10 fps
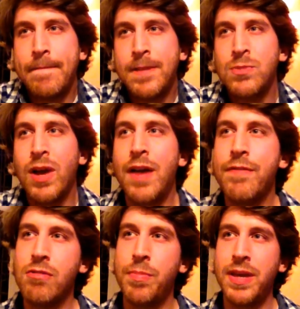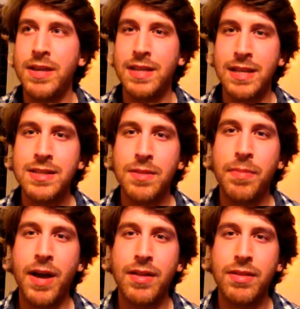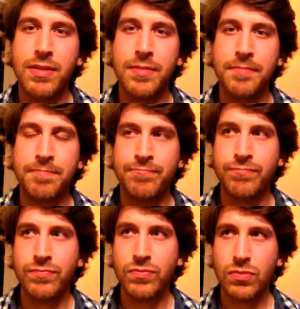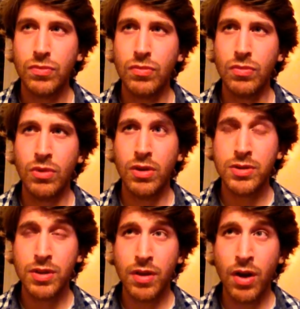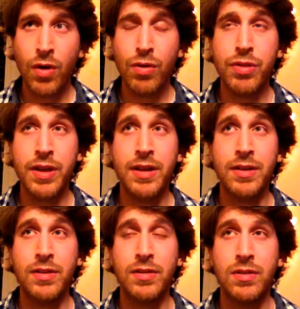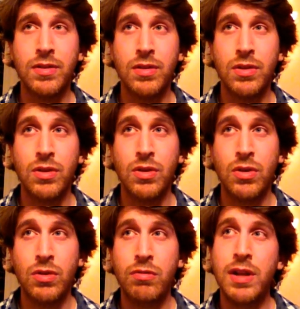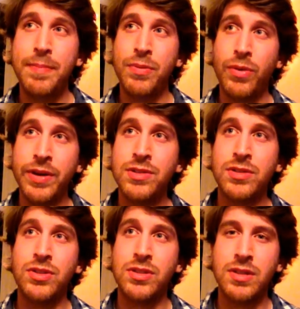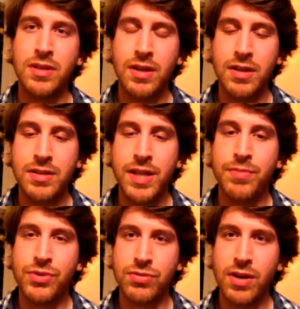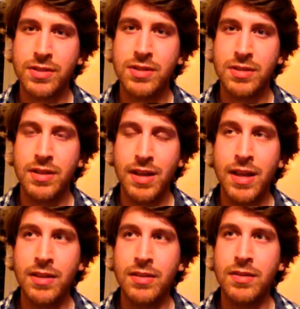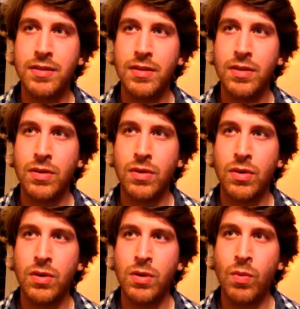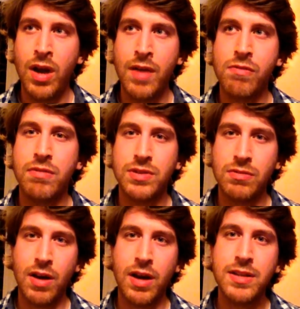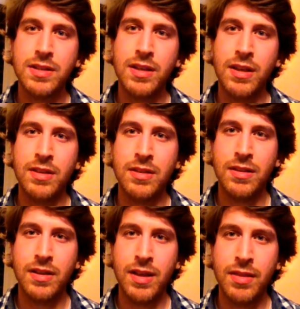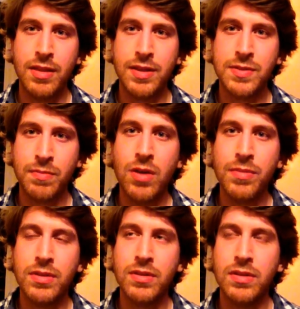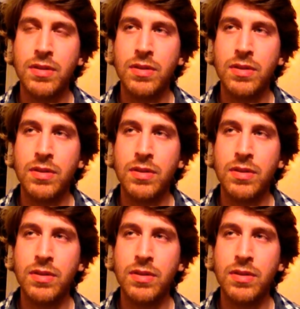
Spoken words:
Because whatever appears is the path. So the whole thing really points to just a deep trust in whatever is arising in this moment.